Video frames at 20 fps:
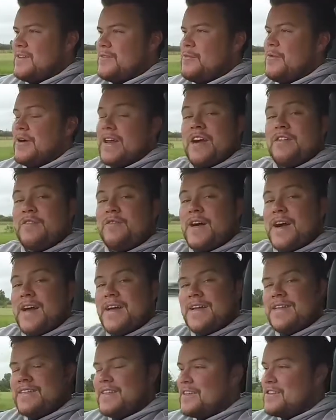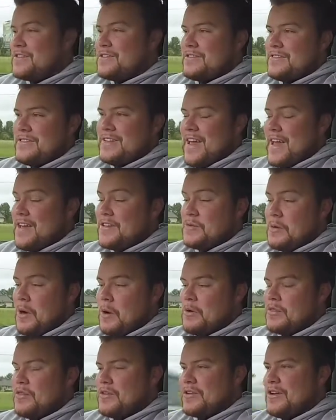What I find that as
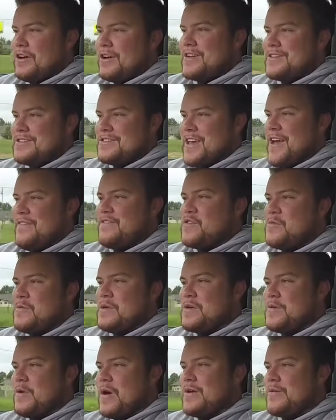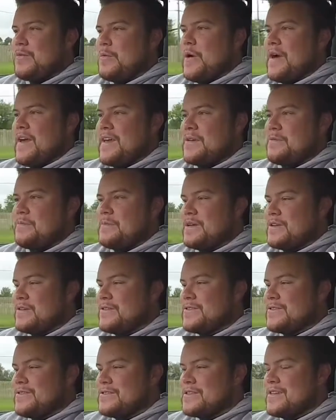well with the car is you have to be quite awake,
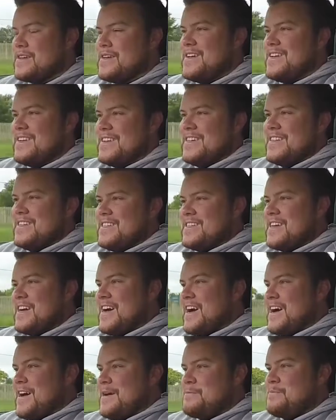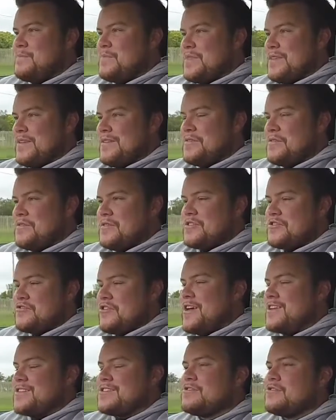because the
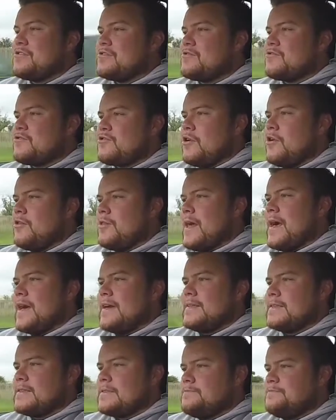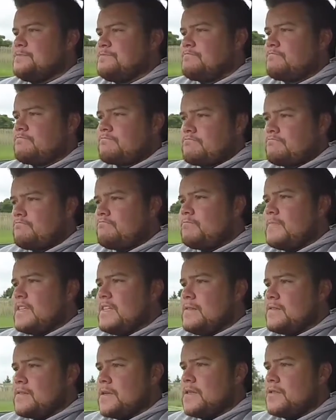traction control light
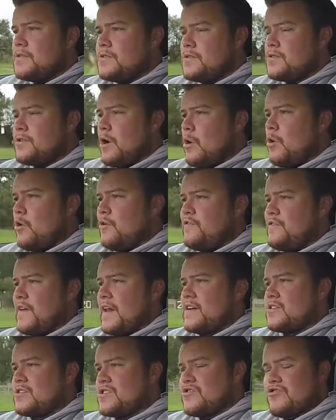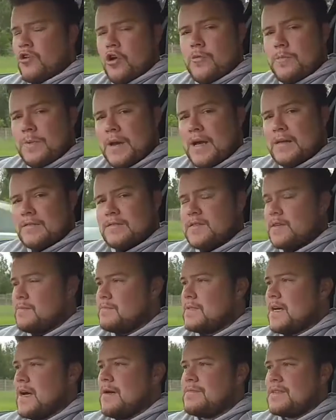tends to go off like a strobe light
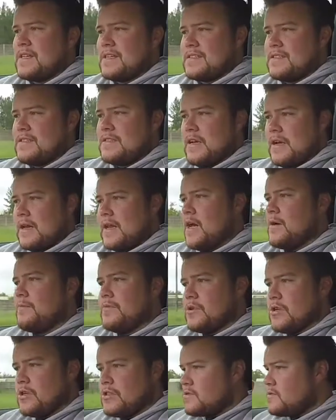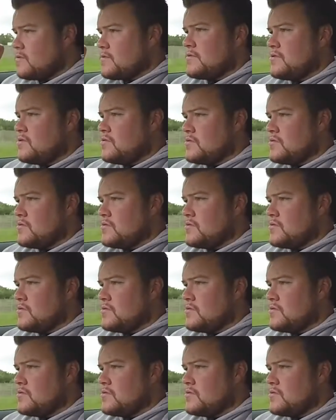sometimes, like it's in a club, you know, just